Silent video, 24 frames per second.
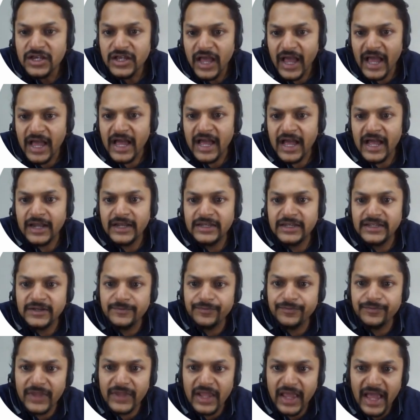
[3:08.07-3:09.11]
And
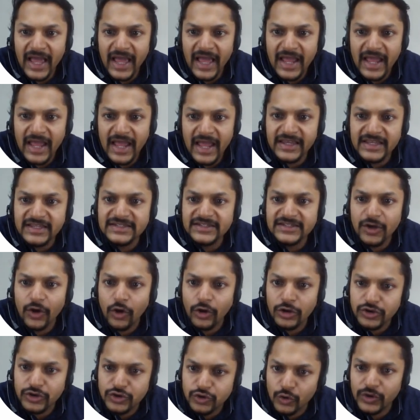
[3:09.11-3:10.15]
um, n is
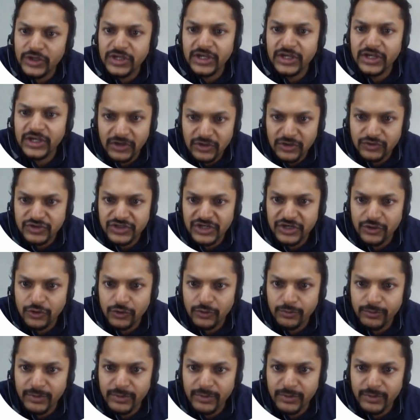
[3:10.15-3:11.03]
also equal to 0,